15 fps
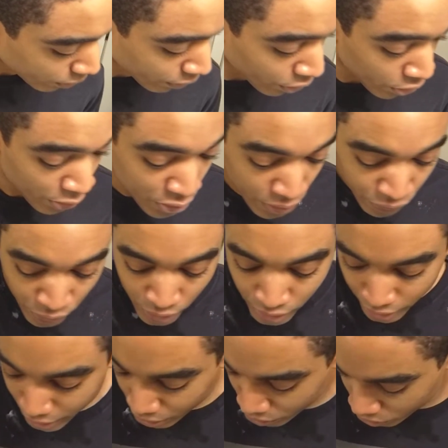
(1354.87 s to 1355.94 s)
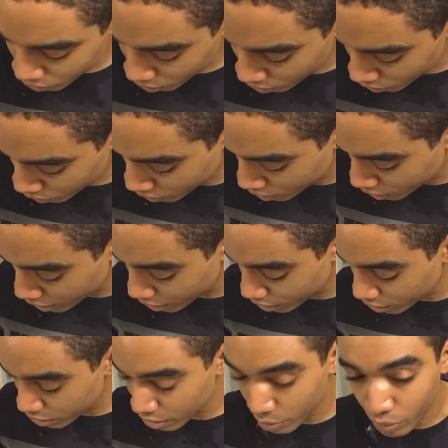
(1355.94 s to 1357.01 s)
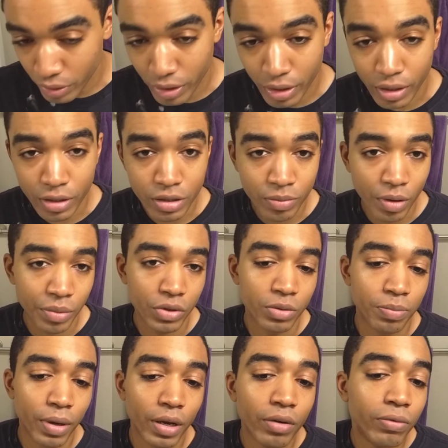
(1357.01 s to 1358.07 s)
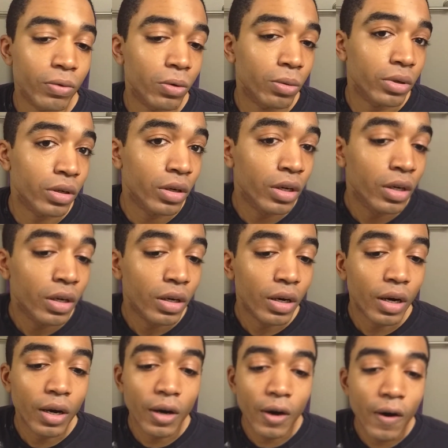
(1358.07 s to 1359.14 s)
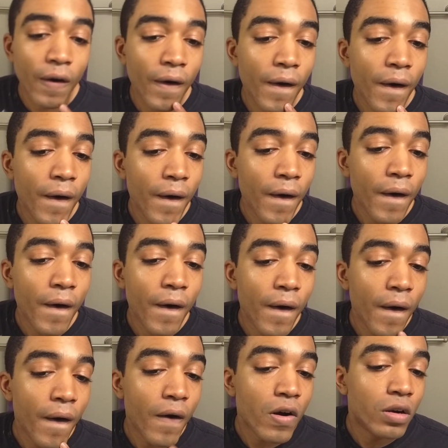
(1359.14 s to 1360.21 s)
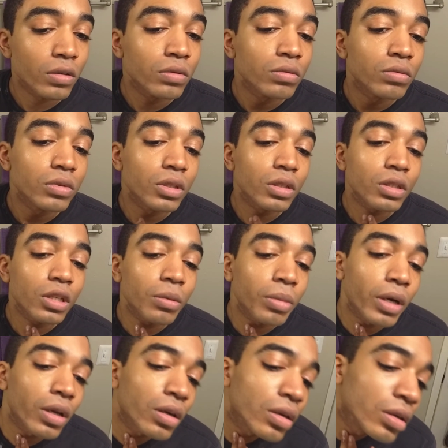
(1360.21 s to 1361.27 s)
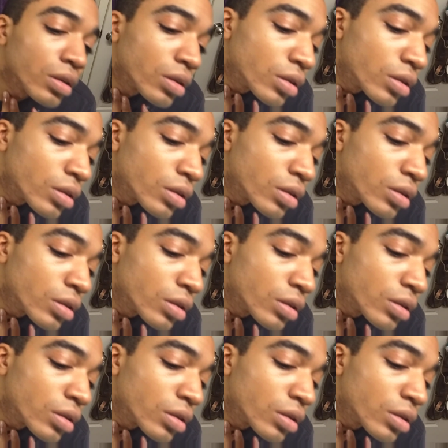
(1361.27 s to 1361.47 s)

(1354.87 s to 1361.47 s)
if I'll use it for anything else, or just send it to someone, I guess. Probably just pay it forward. Yeah, not bad.